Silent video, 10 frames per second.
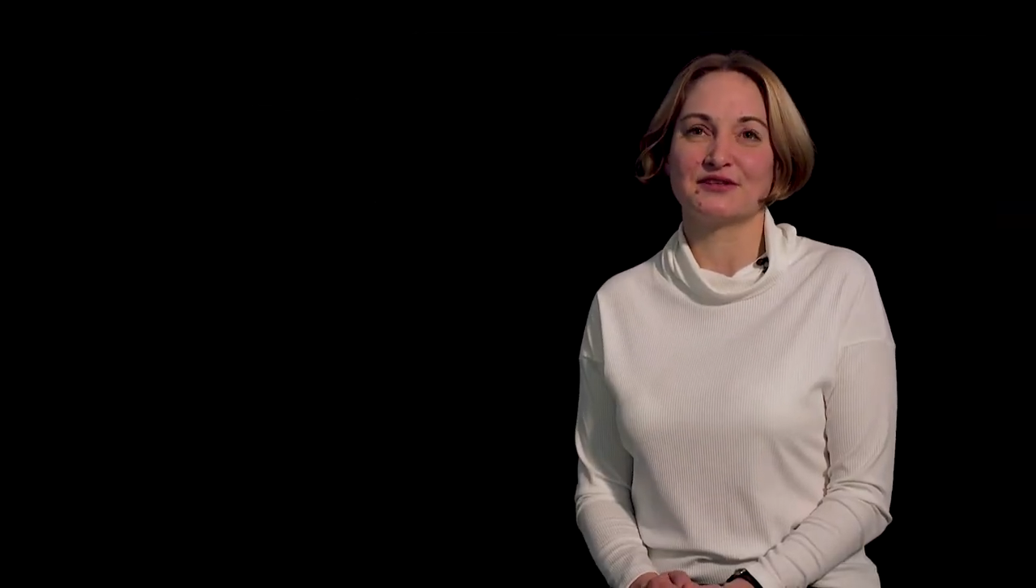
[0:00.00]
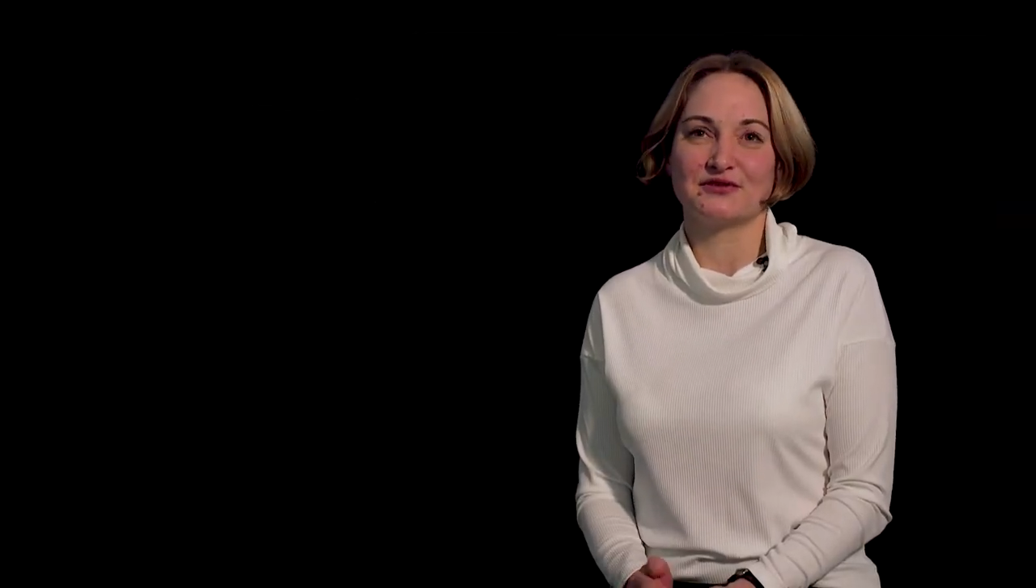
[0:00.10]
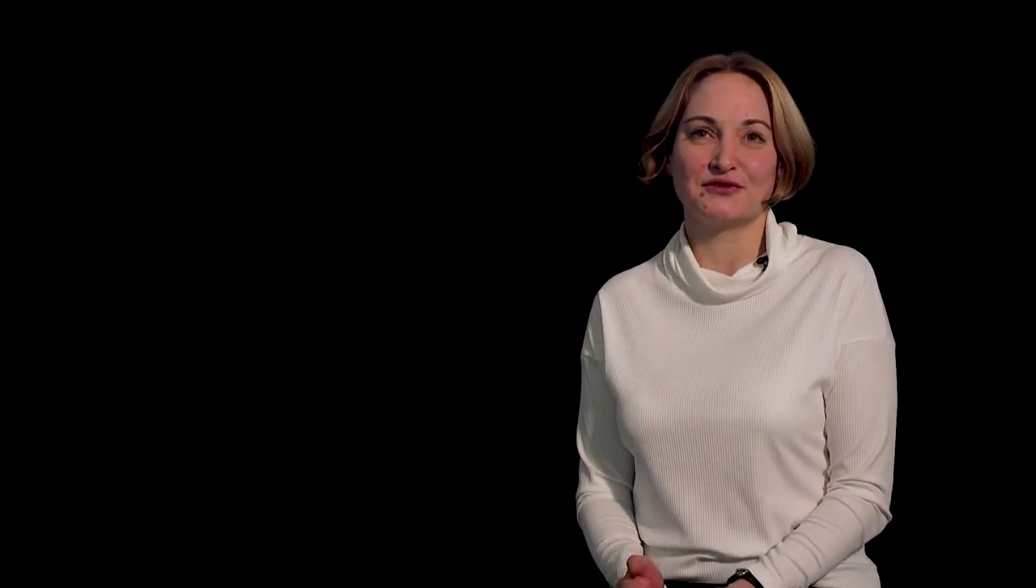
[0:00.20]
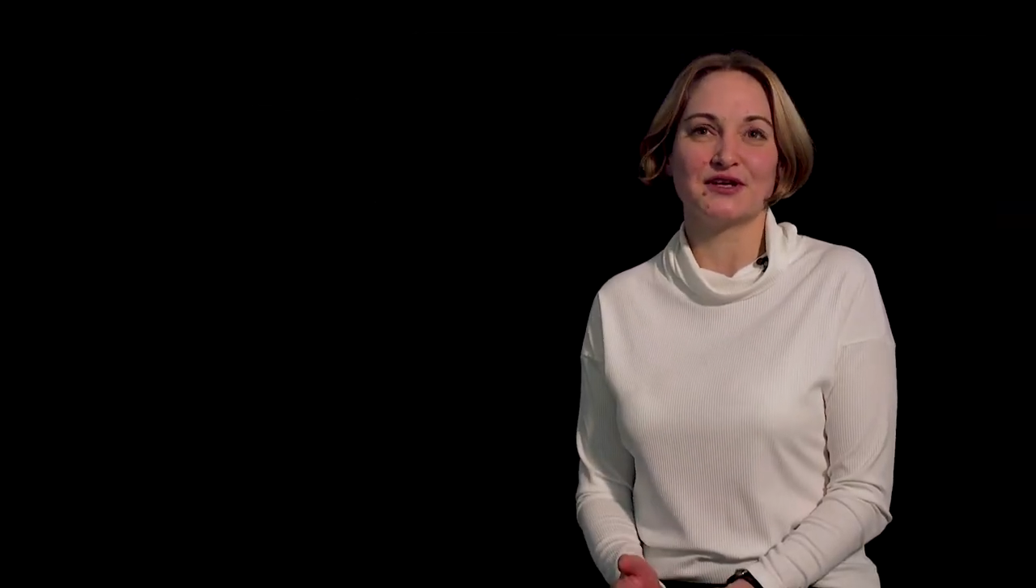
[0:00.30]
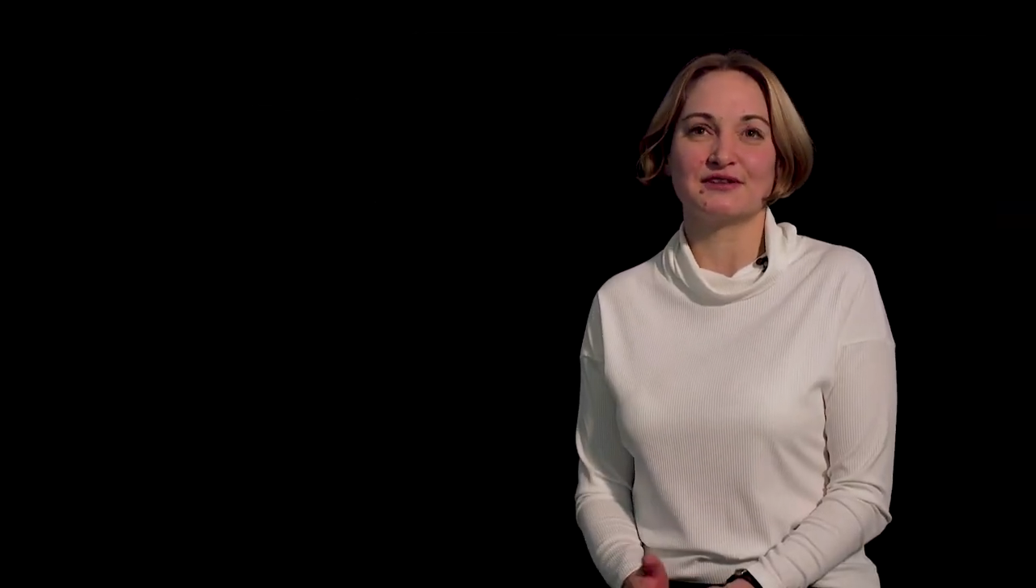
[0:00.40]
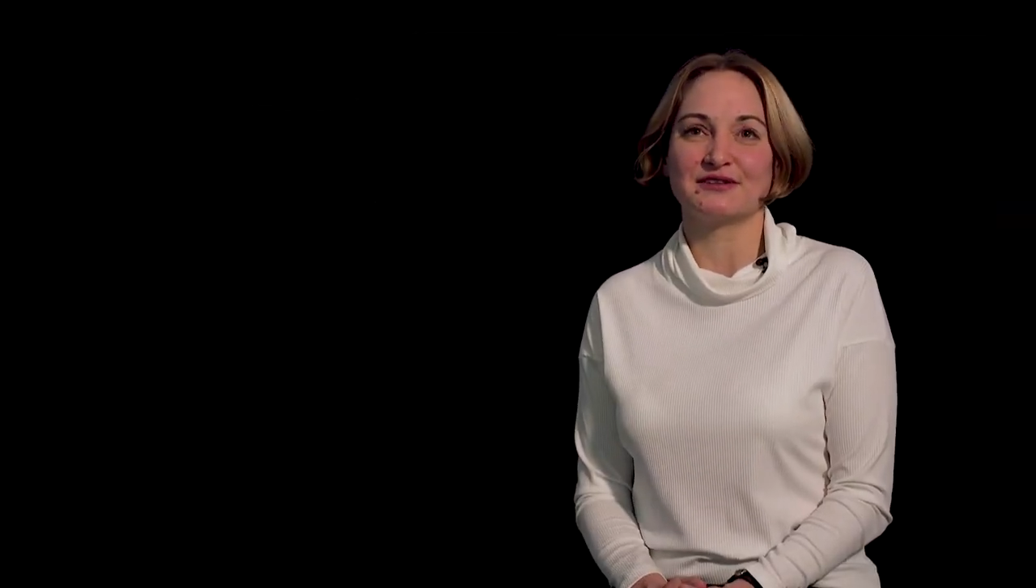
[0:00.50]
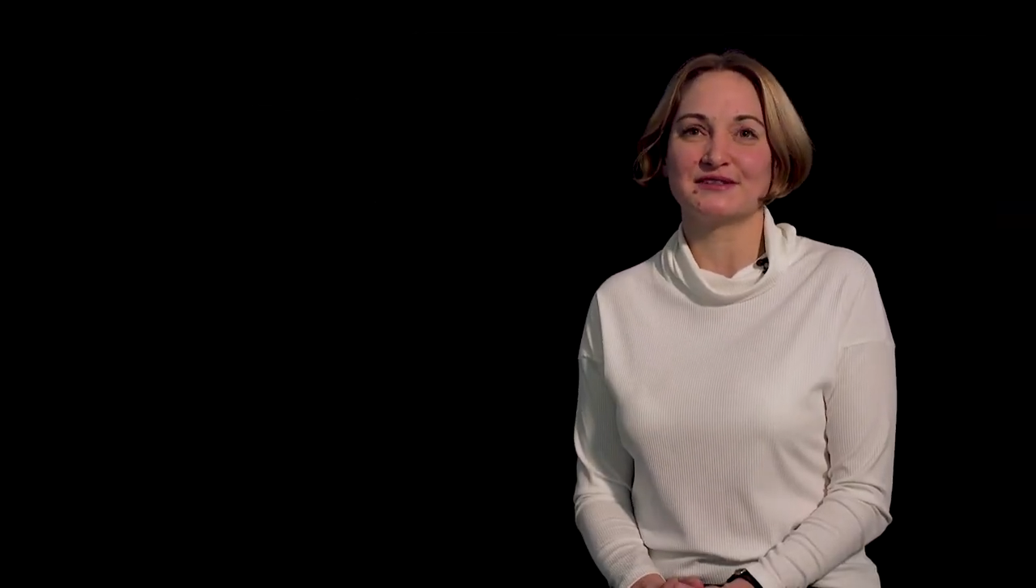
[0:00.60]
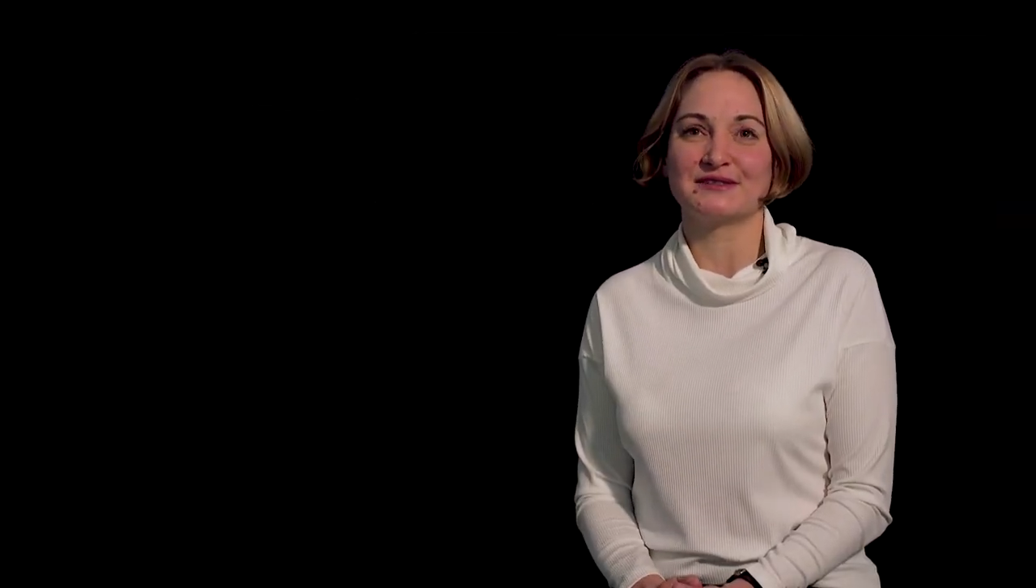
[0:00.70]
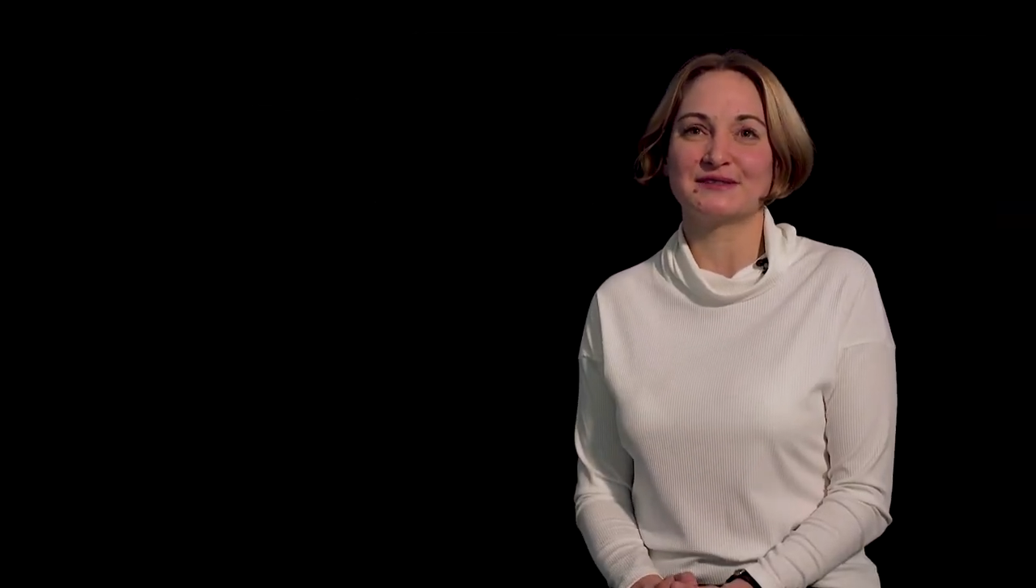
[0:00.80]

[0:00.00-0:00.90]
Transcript: in real,